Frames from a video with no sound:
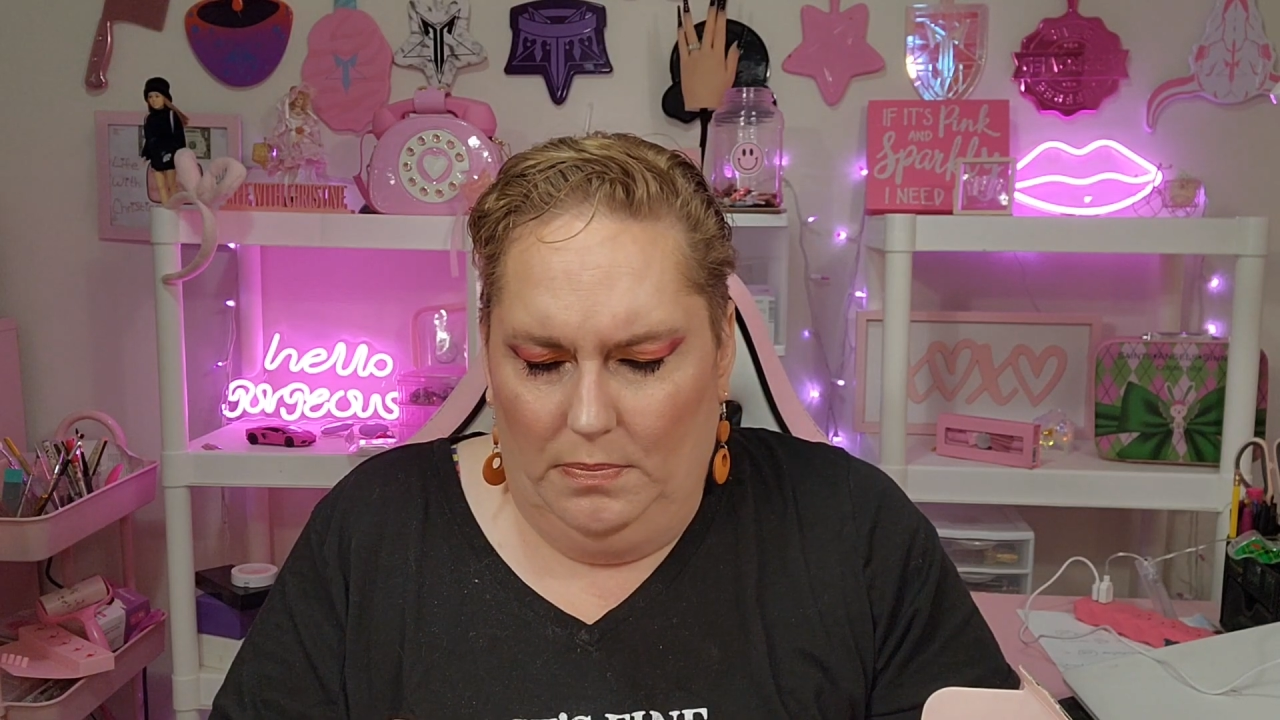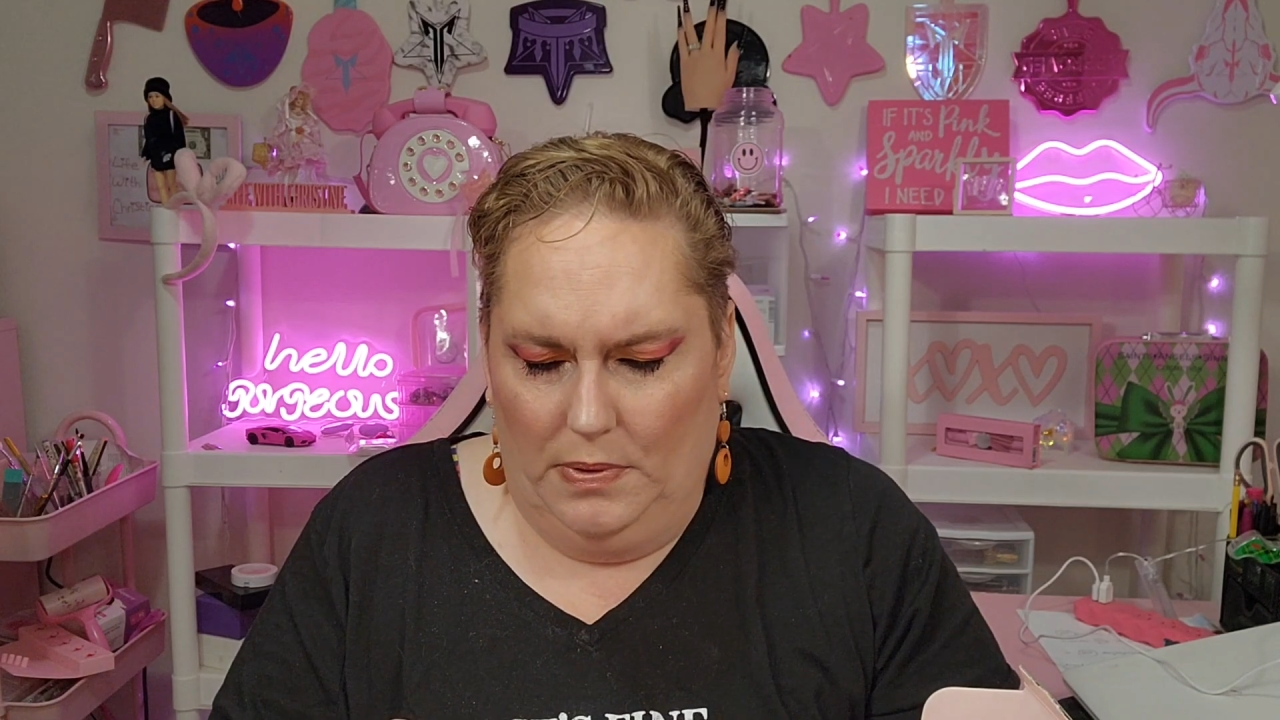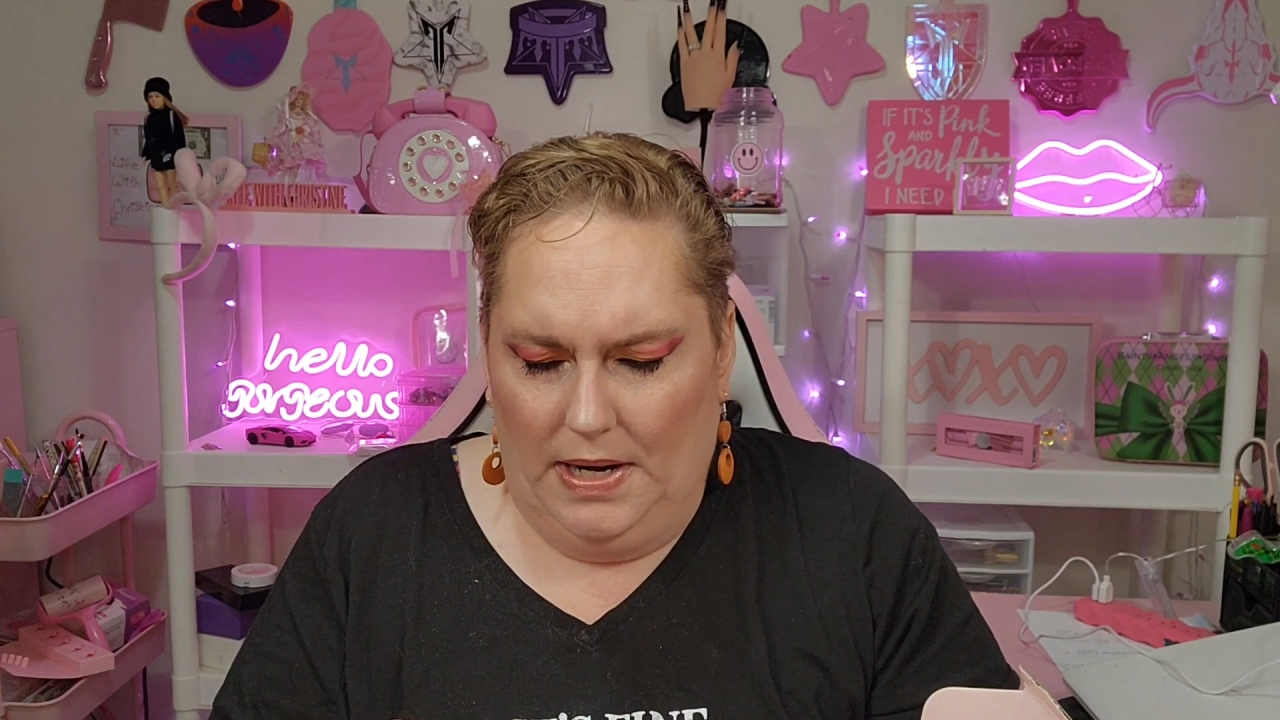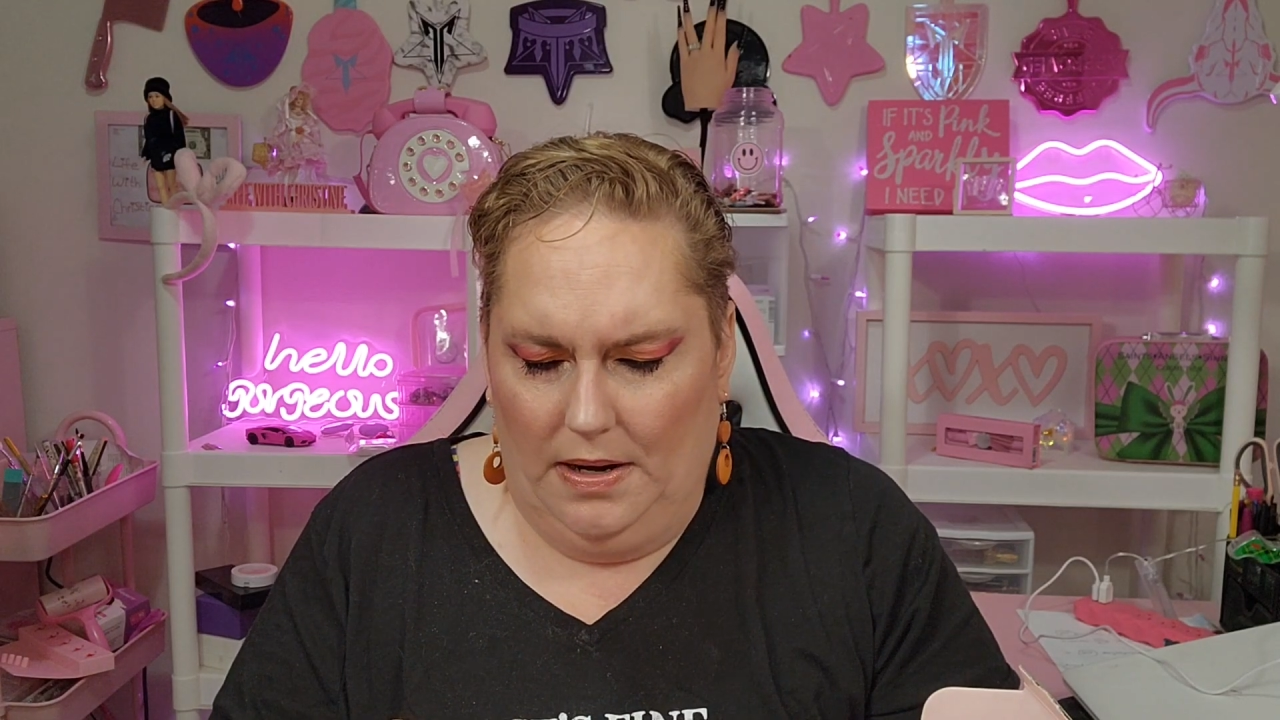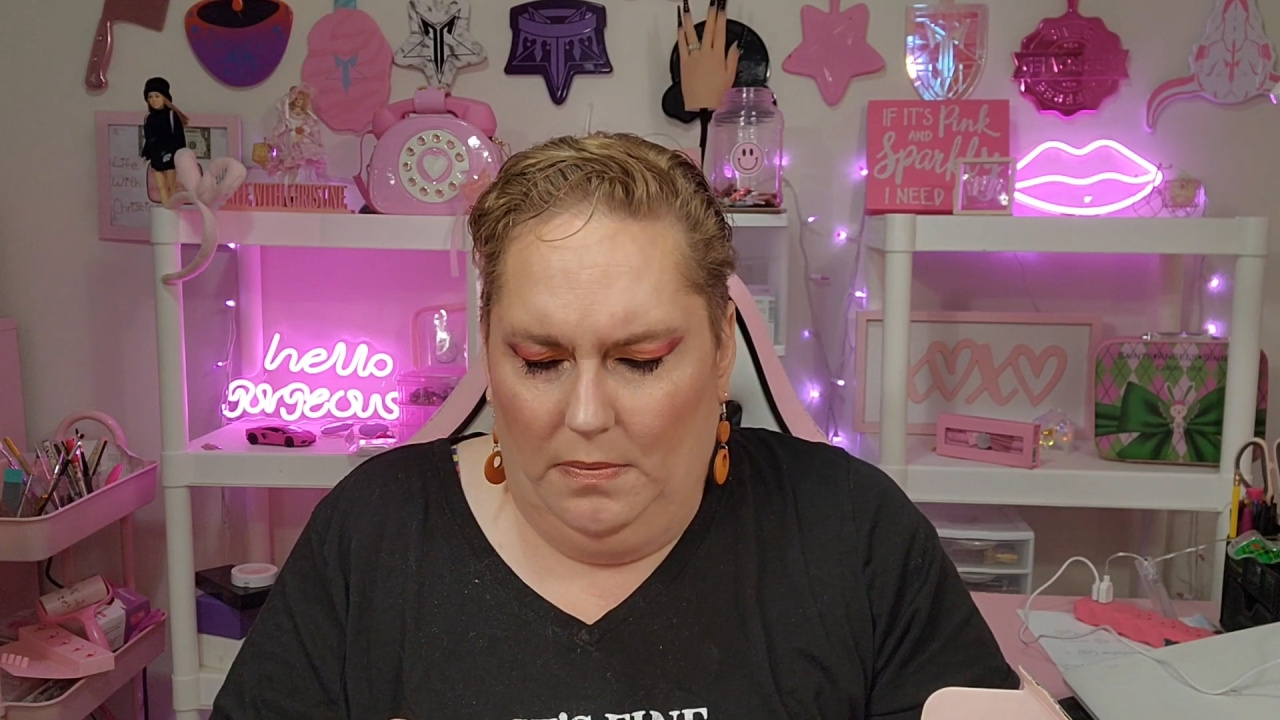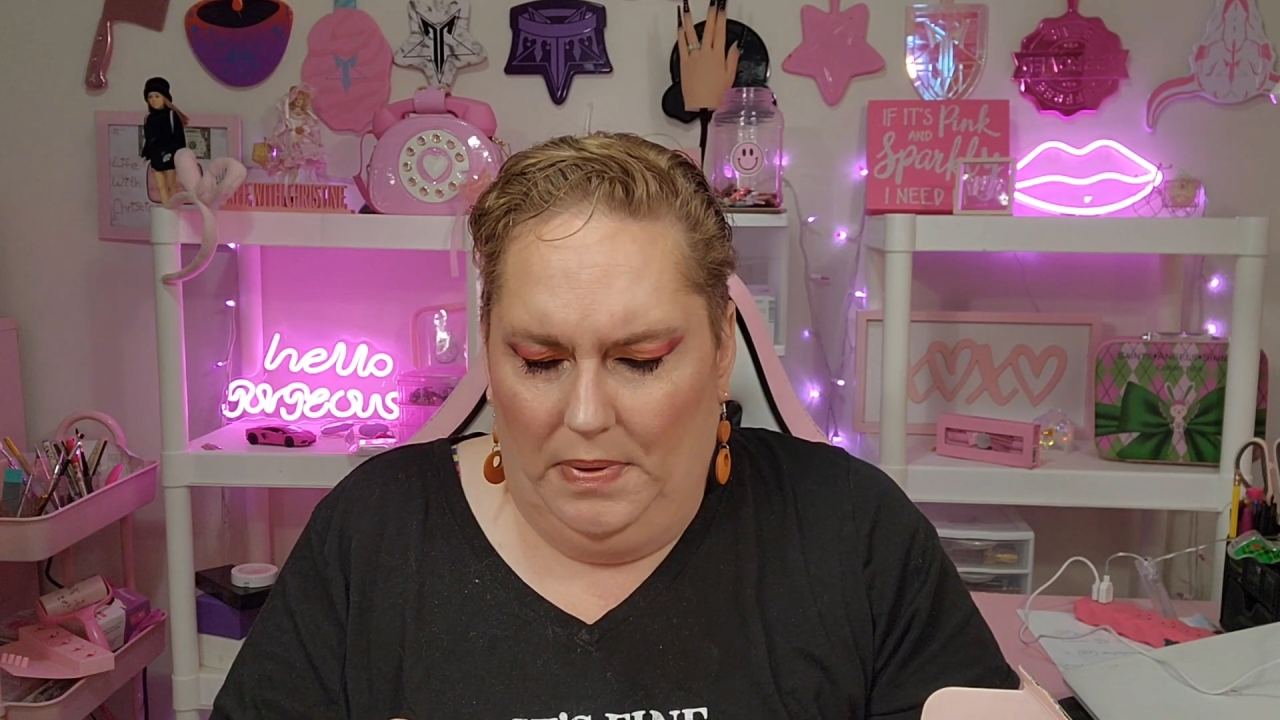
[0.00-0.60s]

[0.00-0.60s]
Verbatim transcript: brow